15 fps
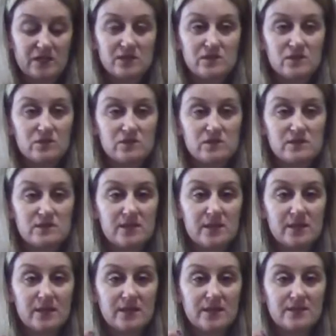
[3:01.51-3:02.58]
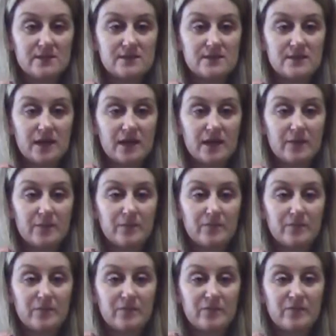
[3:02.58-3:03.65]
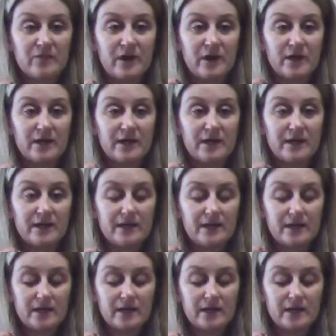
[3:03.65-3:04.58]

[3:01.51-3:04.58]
And so you'll see it's very,